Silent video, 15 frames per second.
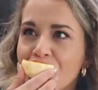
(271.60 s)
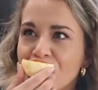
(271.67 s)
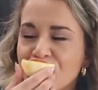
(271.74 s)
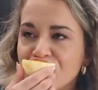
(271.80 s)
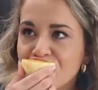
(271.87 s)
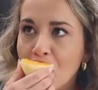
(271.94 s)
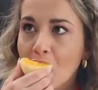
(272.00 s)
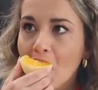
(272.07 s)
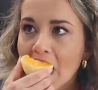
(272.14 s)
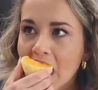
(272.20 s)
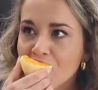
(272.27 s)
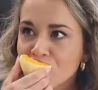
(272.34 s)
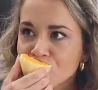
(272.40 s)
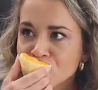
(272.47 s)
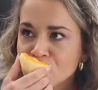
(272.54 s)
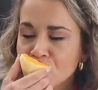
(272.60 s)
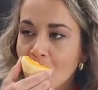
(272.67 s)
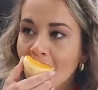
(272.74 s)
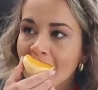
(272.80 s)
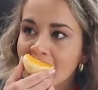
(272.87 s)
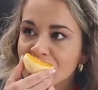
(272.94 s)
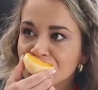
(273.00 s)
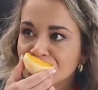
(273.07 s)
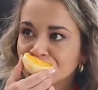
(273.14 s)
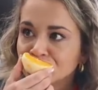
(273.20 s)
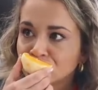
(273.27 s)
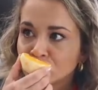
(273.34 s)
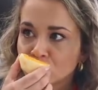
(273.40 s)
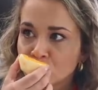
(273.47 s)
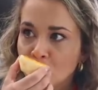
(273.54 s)
I think these look, I don't
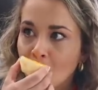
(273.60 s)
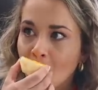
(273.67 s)
know if